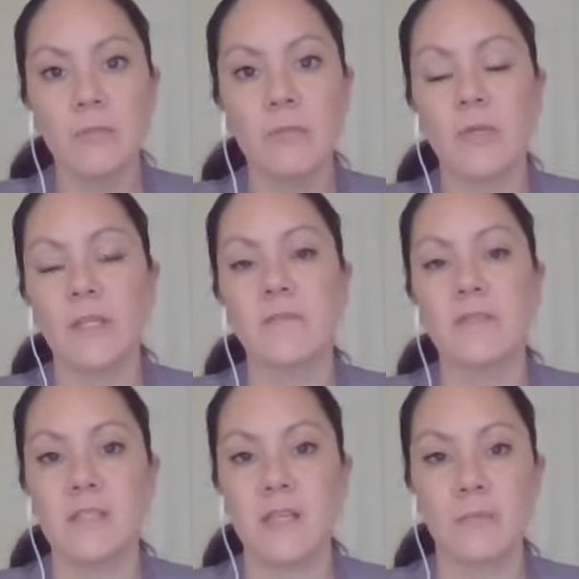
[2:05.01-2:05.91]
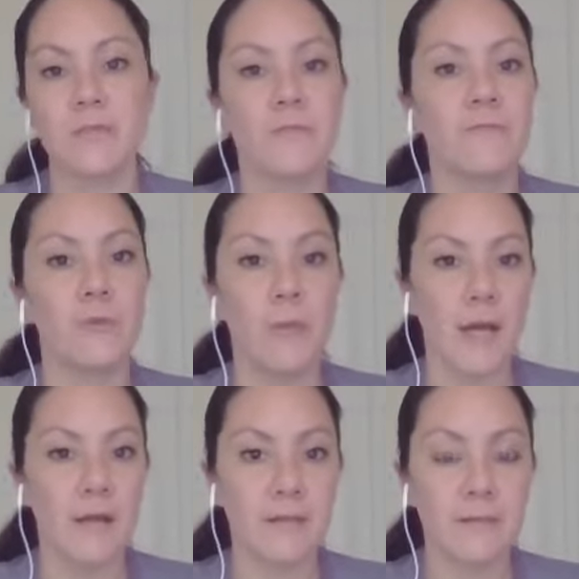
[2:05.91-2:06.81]
We want to give these animals a full
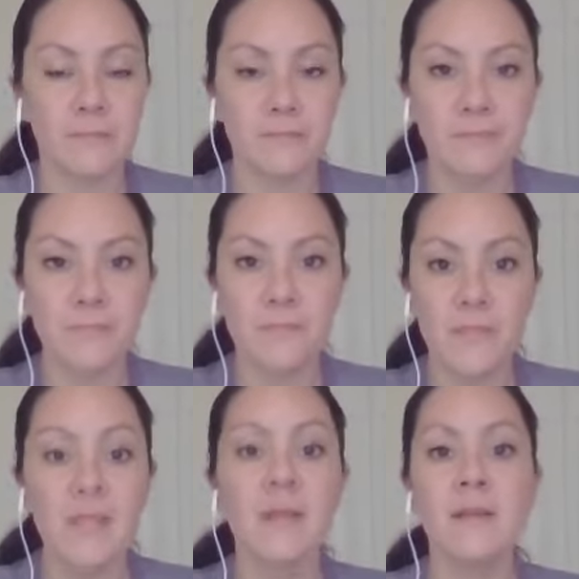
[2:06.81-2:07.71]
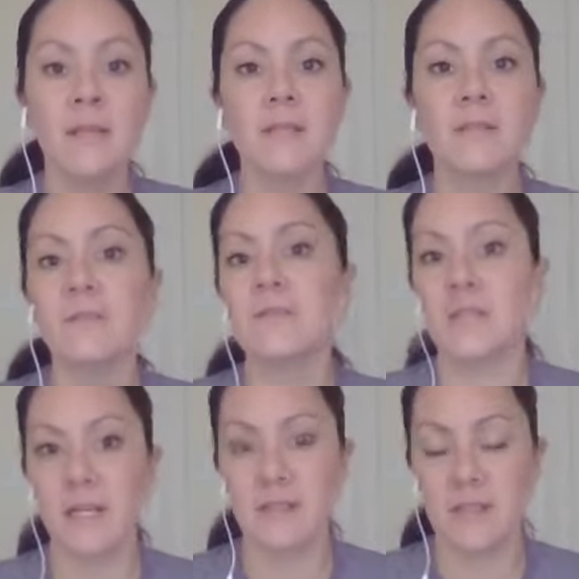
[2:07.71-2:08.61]
bath, and that includes
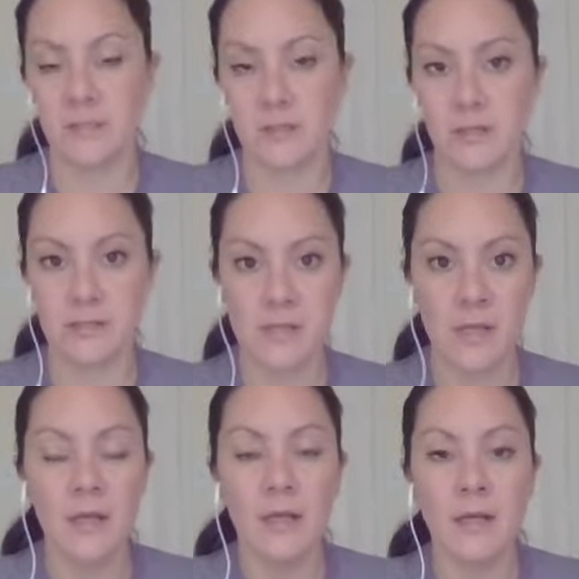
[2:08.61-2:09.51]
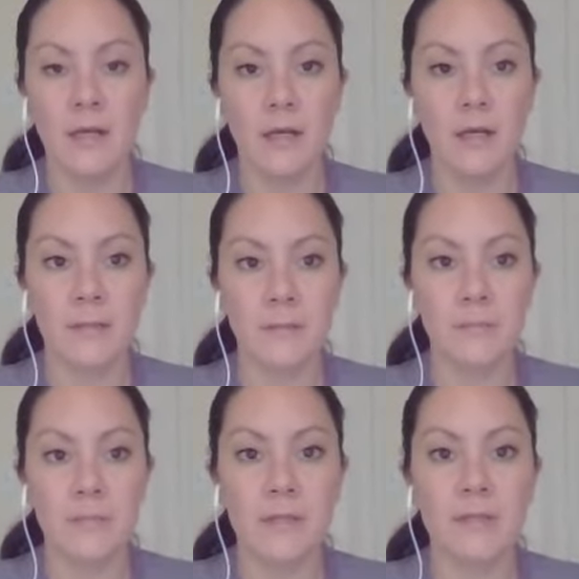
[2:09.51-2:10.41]
cats and dogs.
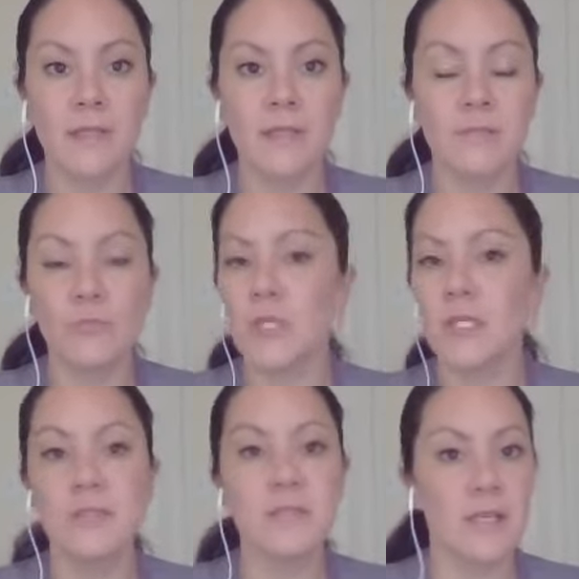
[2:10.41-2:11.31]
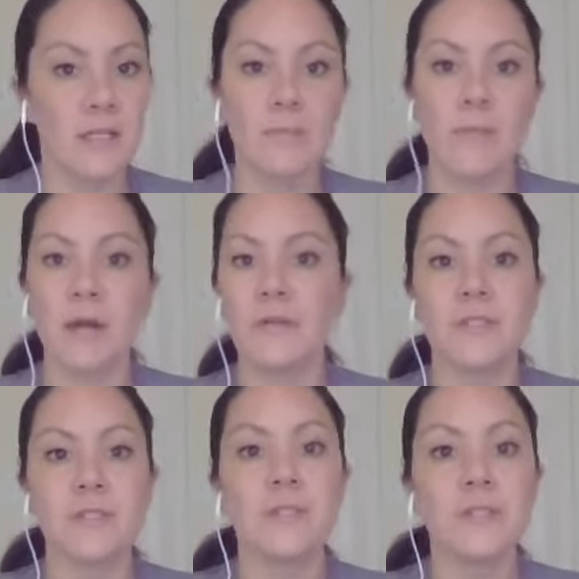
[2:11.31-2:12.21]
We can use any mild
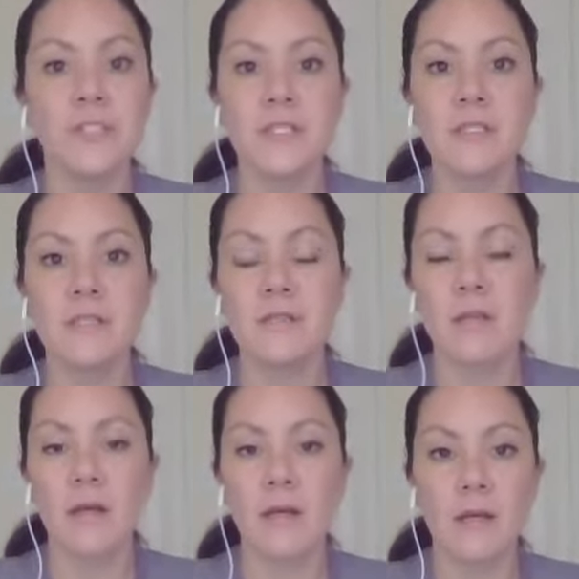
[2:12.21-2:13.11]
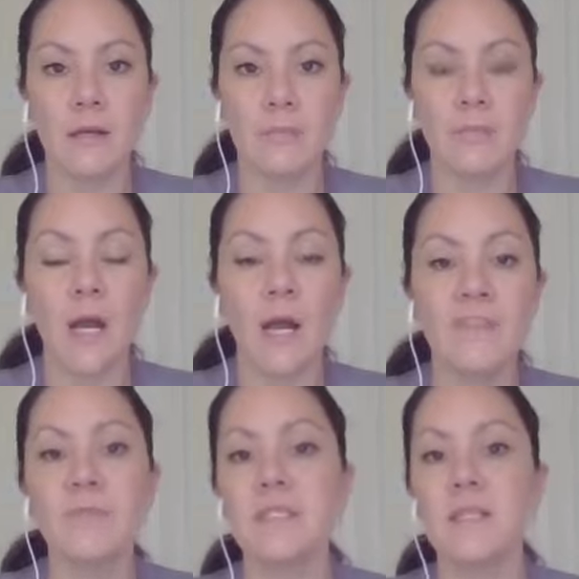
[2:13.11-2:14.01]
detergent.
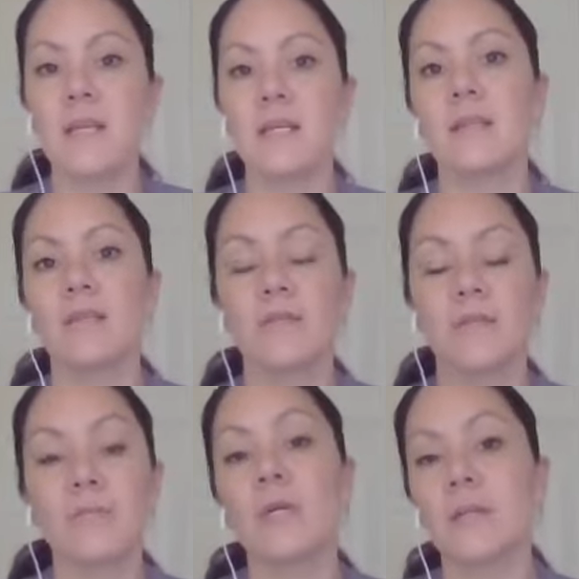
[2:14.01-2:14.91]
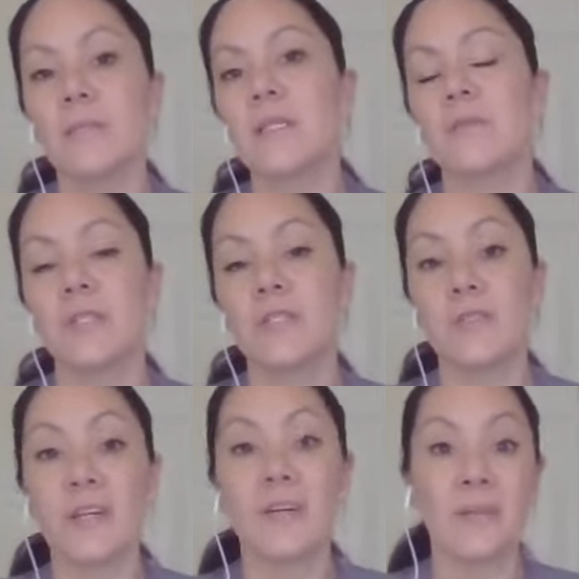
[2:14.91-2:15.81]
I've been taking or recommending we do
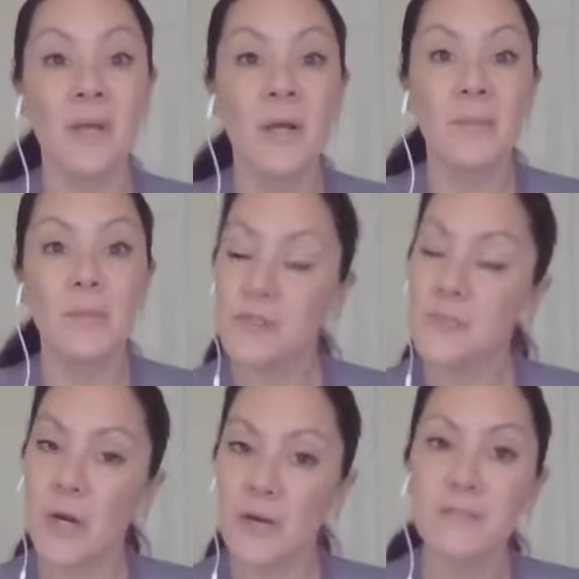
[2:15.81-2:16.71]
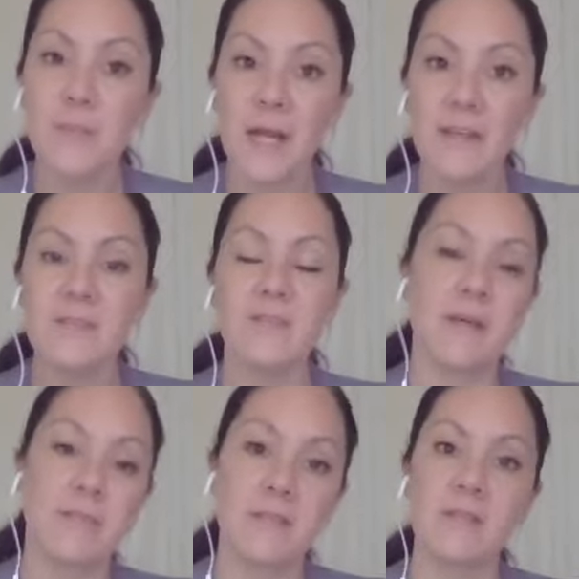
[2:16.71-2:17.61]
like our post-parvo bath. So
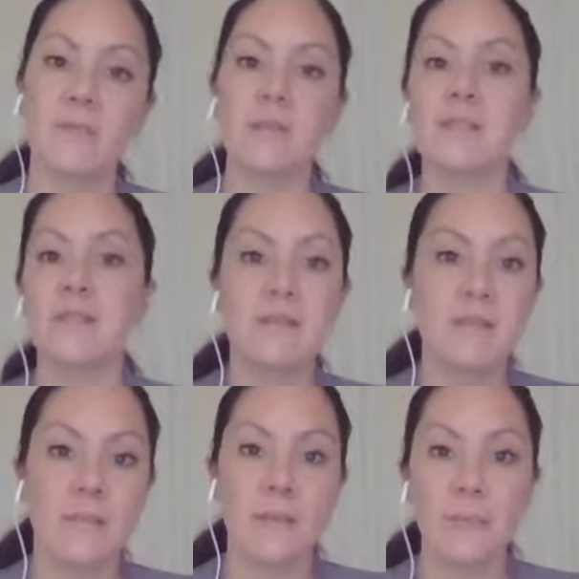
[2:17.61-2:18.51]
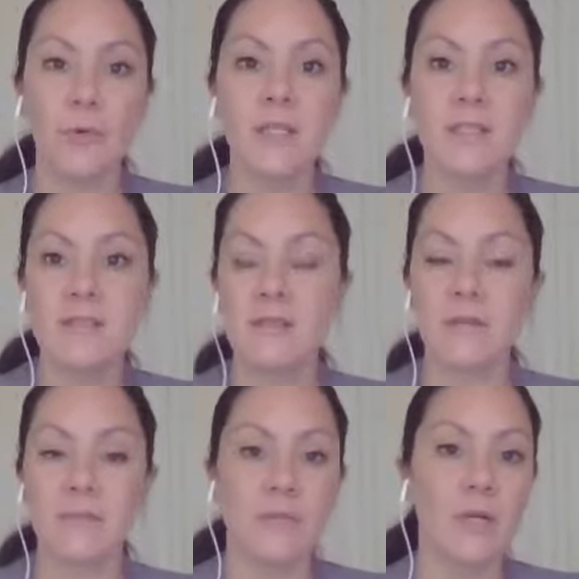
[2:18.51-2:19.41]
that means that we suds them up once,
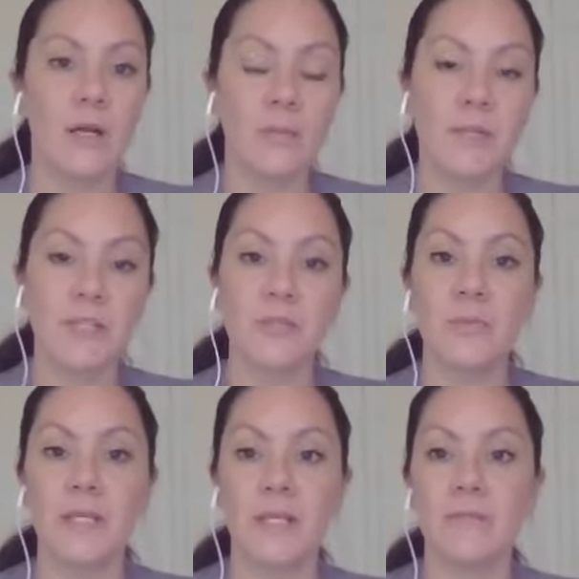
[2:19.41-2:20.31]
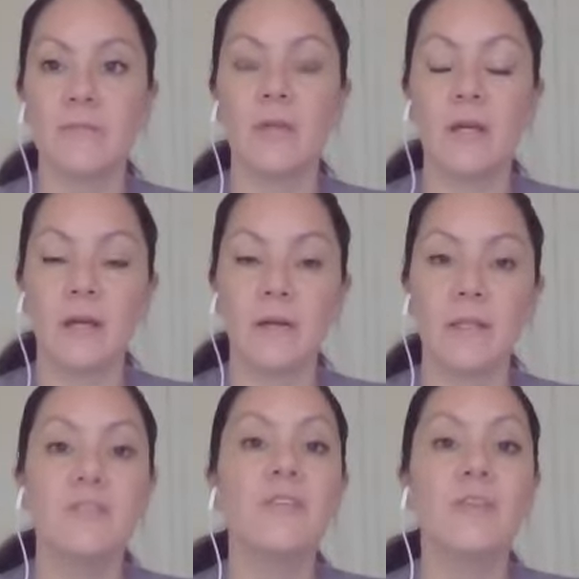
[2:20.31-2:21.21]
make sure we get
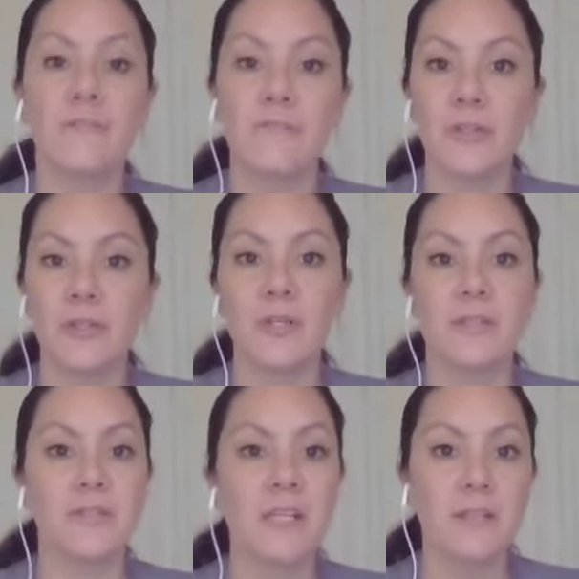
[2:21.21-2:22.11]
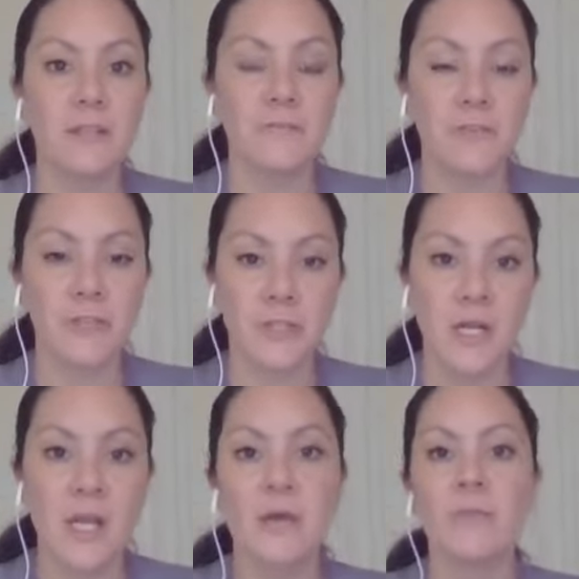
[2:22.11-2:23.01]
into their fur, underneath their fur.
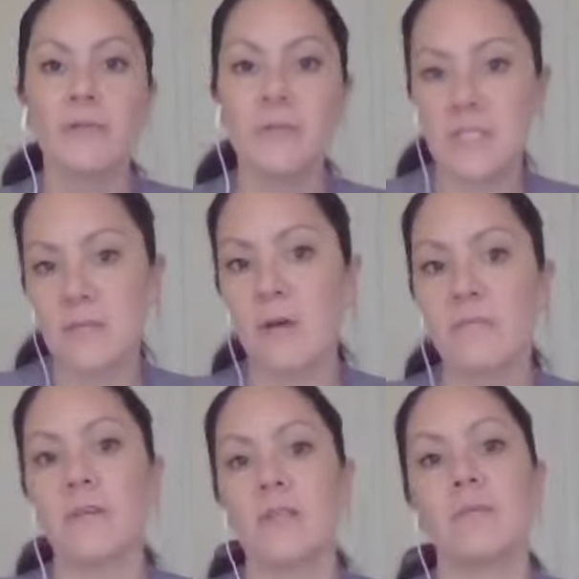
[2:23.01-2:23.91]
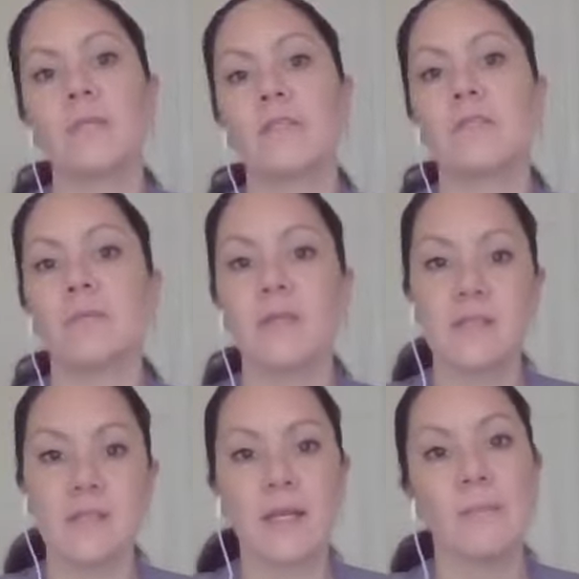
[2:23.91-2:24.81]
We rinse them off, and then we do a
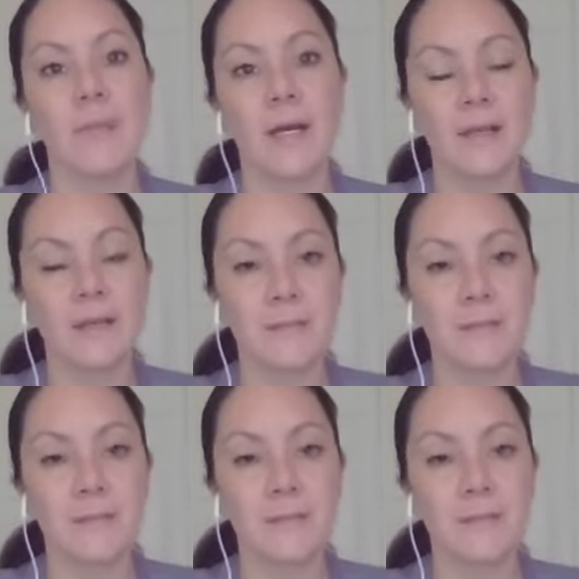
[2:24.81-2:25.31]
second bath.